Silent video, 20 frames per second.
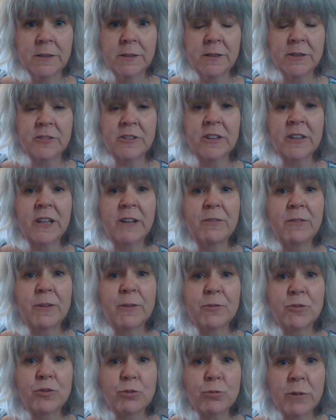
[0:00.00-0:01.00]
There's a level
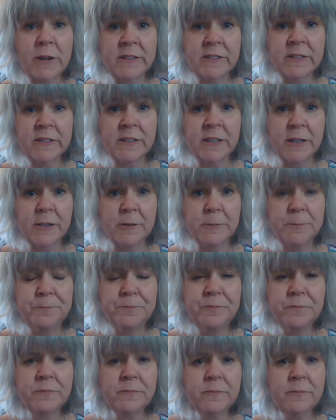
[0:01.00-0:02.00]
of trust there.
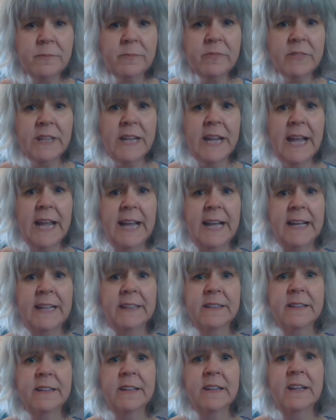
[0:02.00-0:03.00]

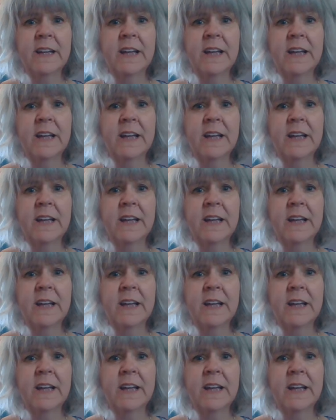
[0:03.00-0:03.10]
And